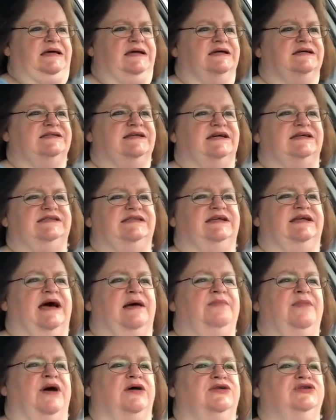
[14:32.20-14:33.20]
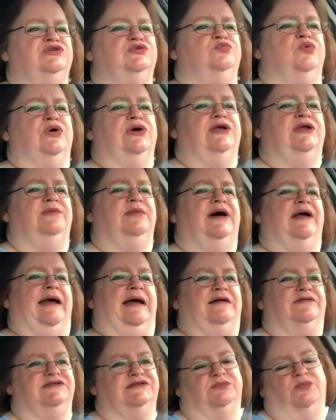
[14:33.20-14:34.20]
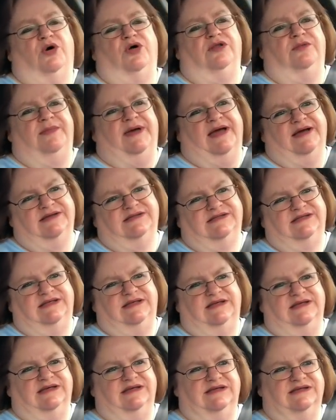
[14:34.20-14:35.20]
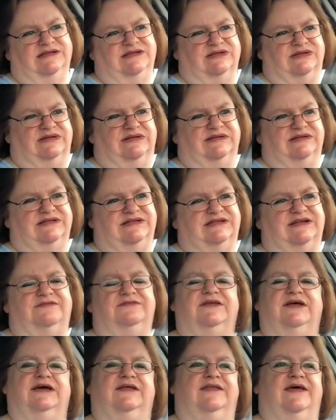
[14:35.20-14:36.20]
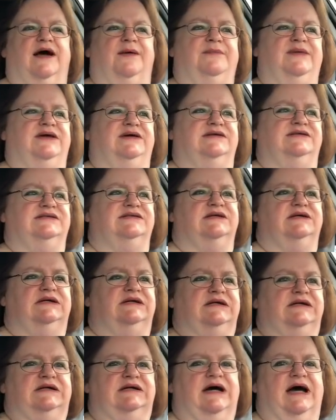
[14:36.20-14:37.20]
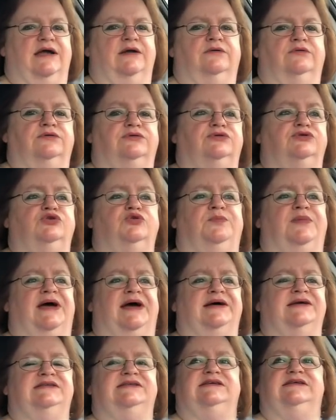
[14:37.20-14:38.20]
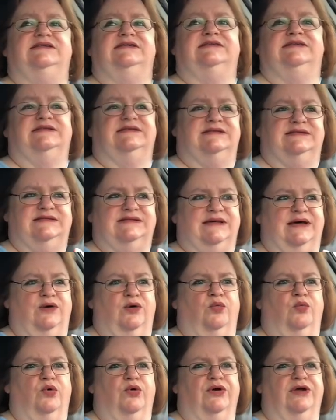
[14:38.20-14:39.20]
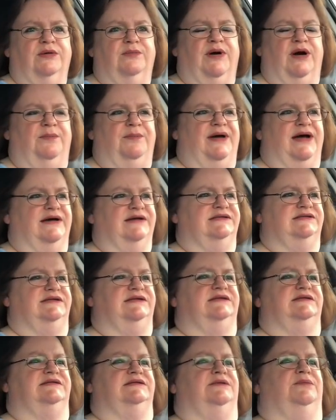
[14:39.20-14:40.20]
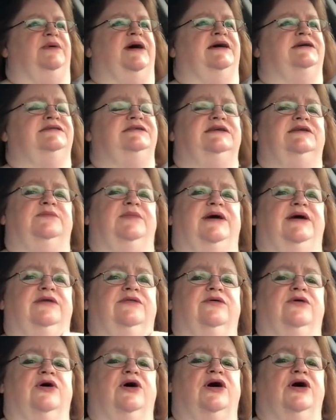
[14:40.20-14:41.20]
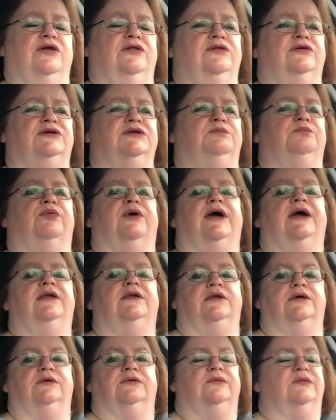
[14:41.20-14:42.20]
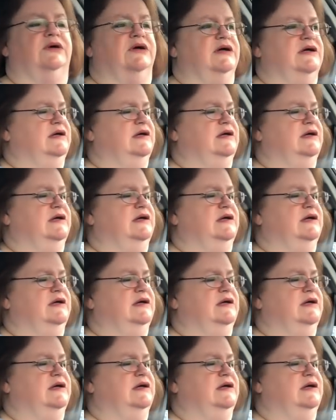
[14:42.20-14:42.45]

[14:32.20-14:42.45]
Because I said, I'm not too worried about how small the back seat is and stuff like that, because I don't do back seats. I don't worry about back seats. The back seat of my other car looked brand new.